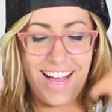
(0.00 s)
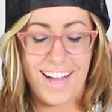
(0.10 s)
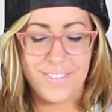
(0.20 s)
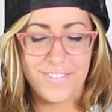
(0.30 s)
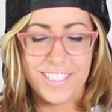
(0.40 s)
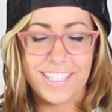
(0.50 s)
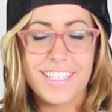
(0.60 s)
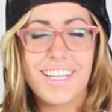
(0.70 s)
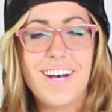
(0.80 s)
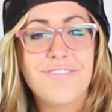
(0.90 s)
I really
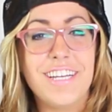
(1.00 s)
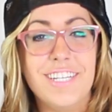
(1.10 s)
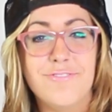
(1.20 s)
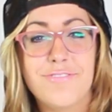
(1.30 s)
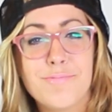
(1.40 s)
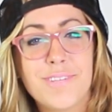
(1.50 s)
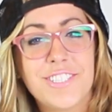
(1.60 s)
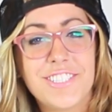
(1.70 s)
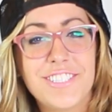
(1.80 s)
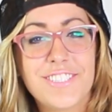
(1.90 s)
love
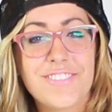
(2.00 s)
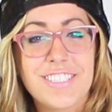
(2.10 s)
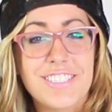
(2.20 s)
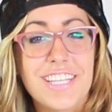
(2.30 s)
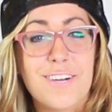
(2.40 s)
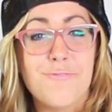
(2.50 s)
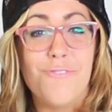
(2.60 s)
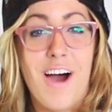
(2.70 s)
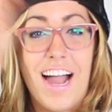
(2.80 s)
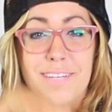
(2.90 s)
infomercials with this like
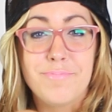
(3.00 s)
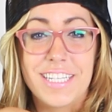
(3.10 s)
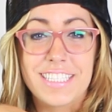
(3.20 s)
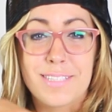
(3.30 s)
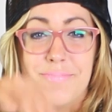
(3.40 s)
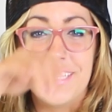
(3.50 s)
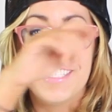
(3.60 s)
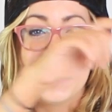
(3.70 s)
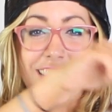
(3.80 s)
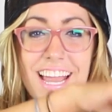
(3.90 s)
wine being
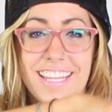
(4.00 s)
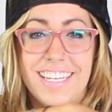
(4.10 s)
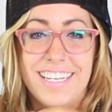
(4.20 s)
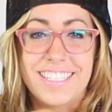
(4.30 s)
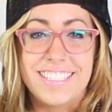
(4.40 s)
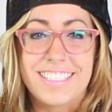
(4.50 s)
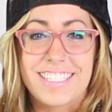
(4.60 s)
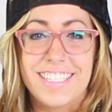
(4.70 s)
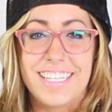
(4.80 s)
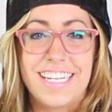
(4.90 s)
spilled and then it gets
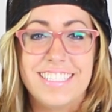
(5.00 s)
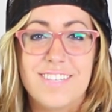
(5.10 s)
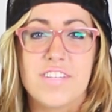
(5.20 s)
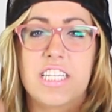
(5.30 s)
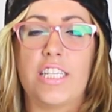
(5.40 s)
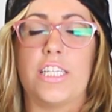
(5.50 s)
cleaned. I'm like,